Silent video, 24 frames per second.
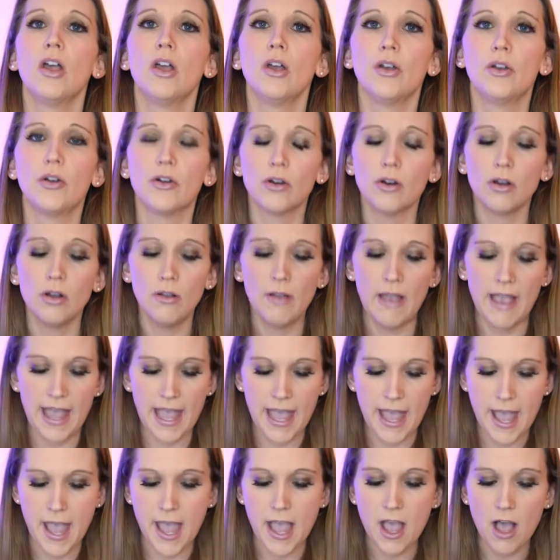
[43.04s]
Girl
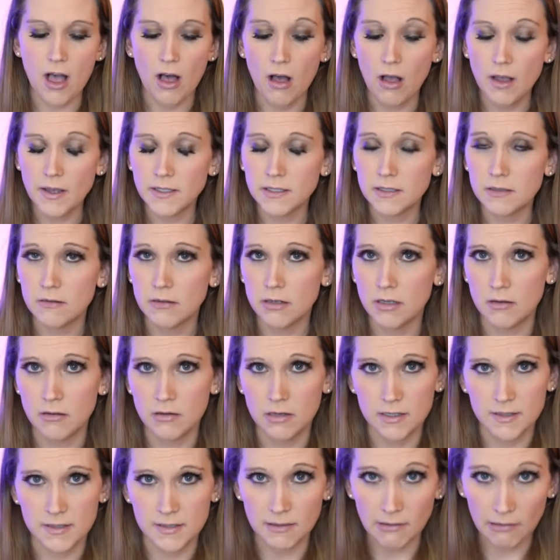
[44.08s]
A, also
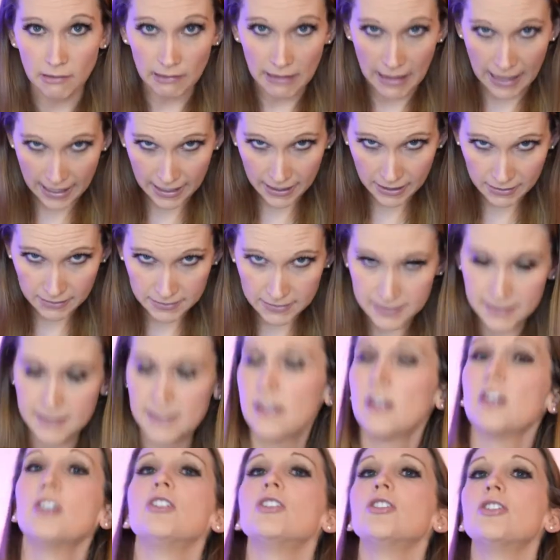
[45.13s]
known as Lex,
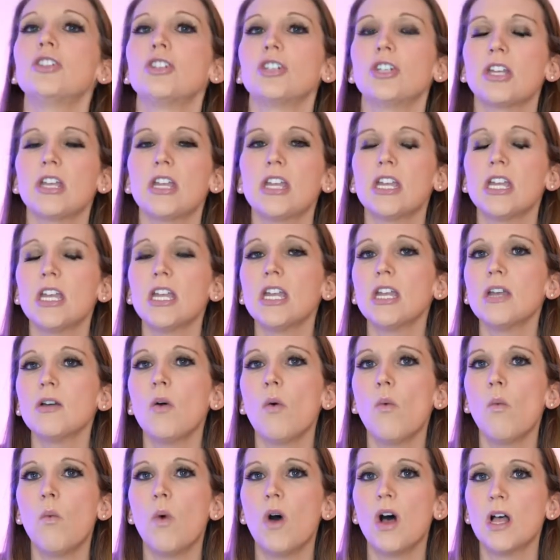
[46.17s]
she
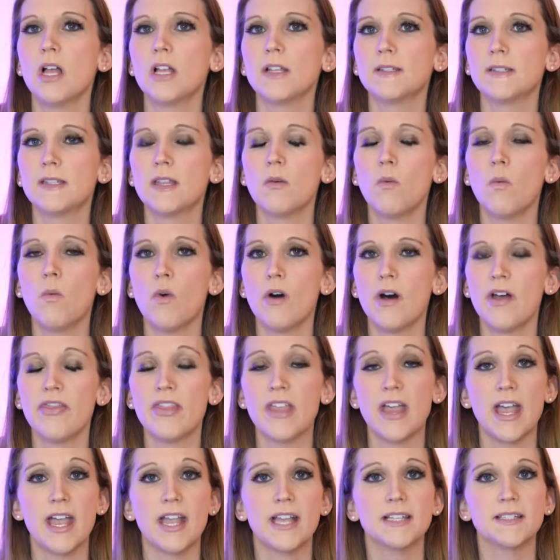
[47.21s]
was the one
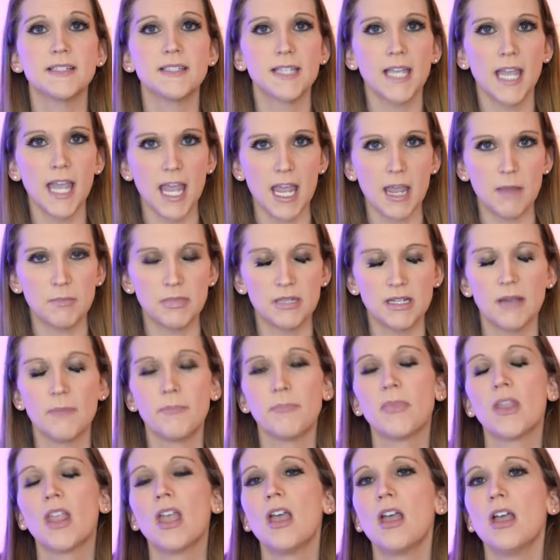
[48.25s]
that escaped.
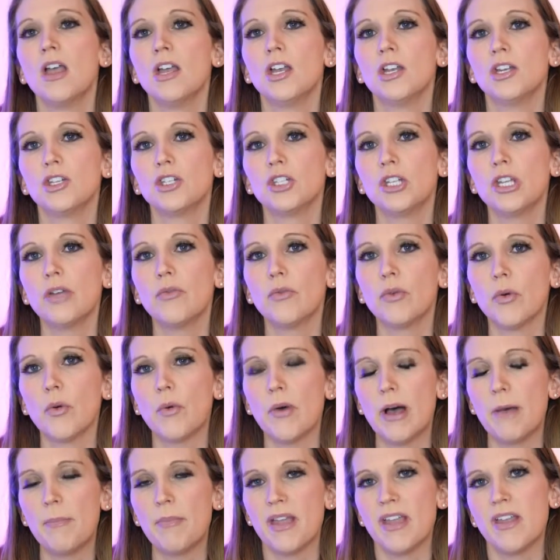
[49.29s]
She grew
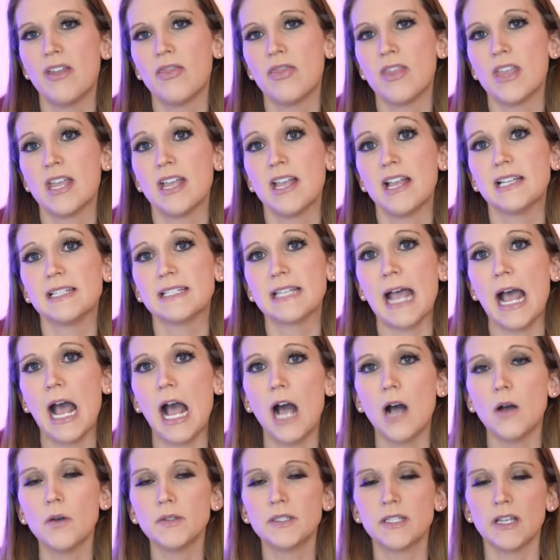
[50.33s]
up in this
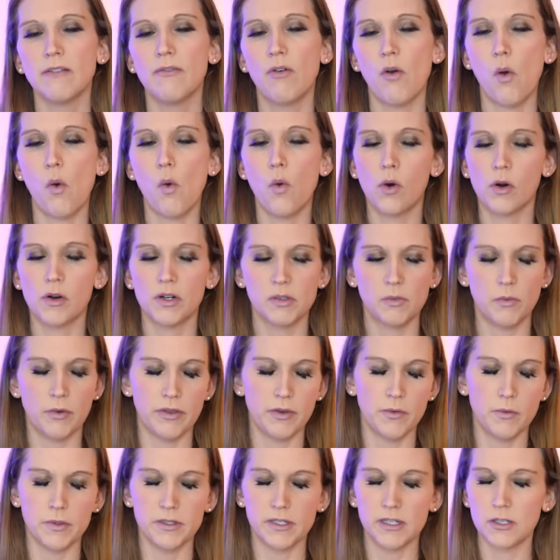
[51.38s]
house of horrors where
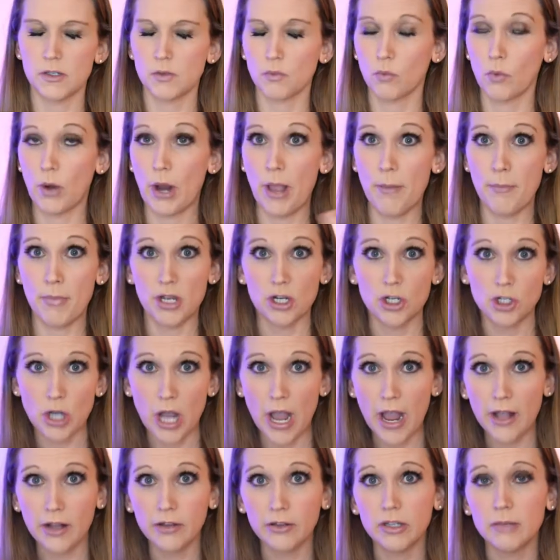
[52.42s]
there was this rampant
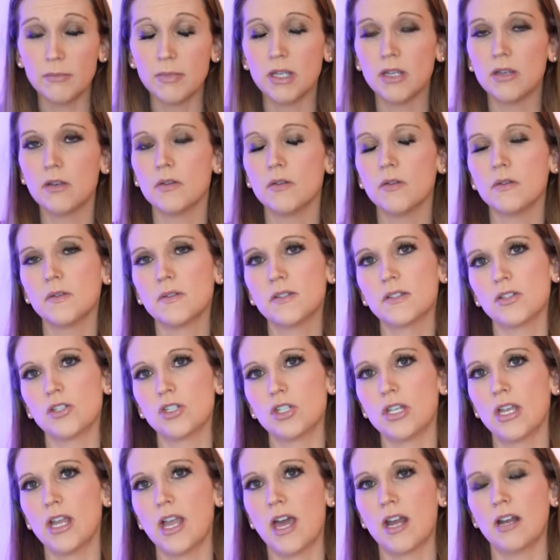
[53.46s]
child abuse.
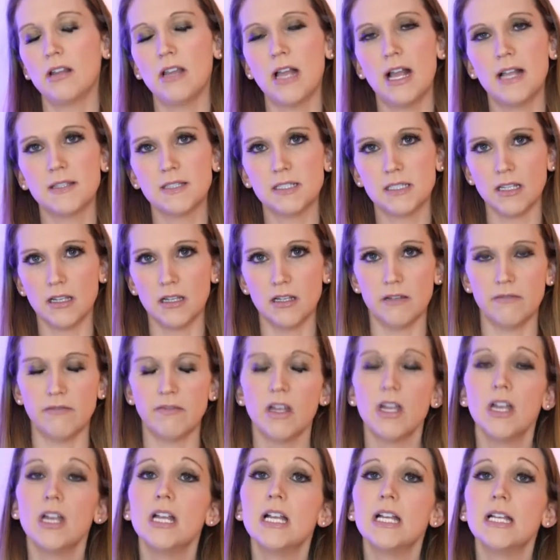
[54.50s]
She had lots
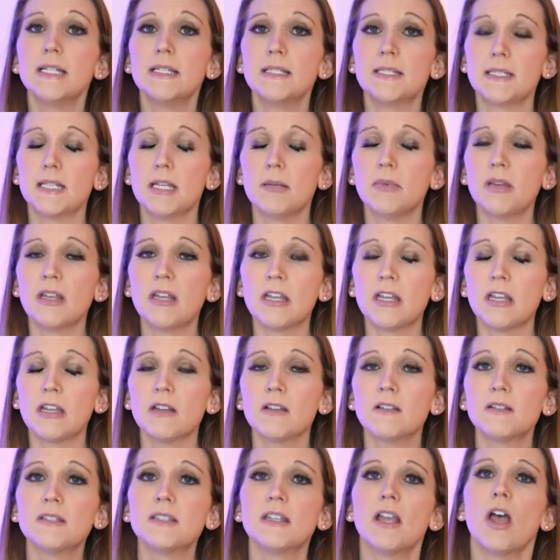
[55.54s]
of
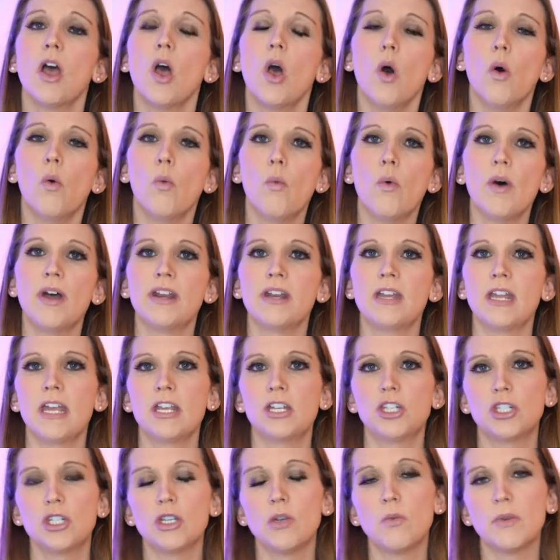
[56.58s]
siblings. One
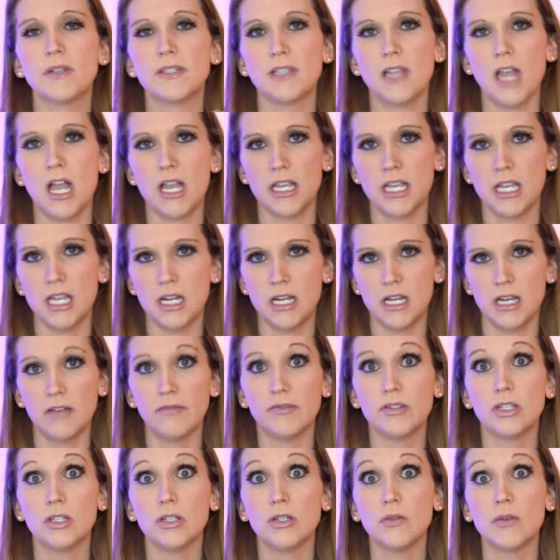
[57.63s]
day she was lucky
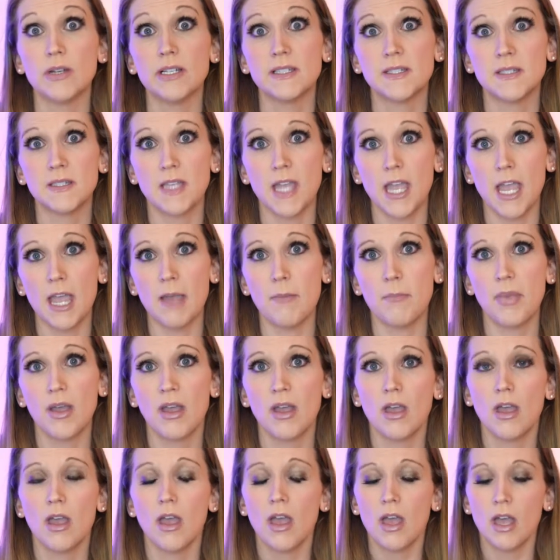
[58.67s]
enough to escape.
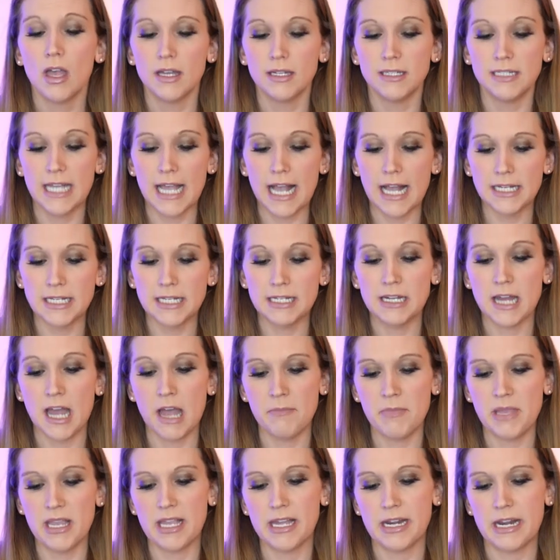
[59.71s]
Dad did
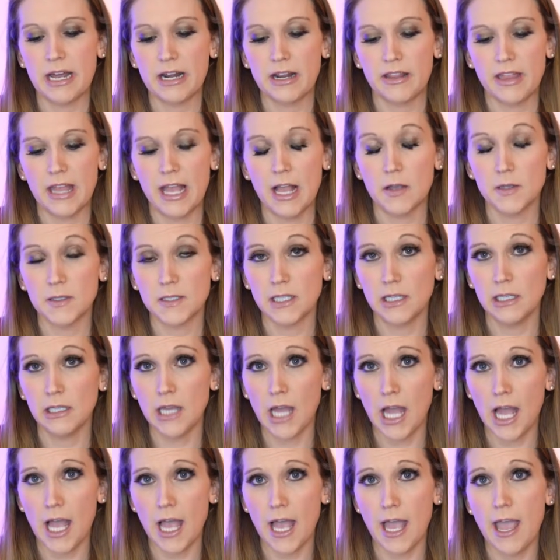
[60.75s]
not make it out of the house
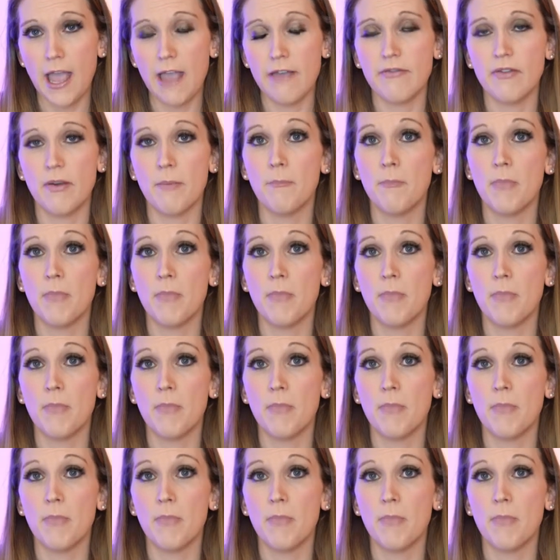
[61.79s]
alive.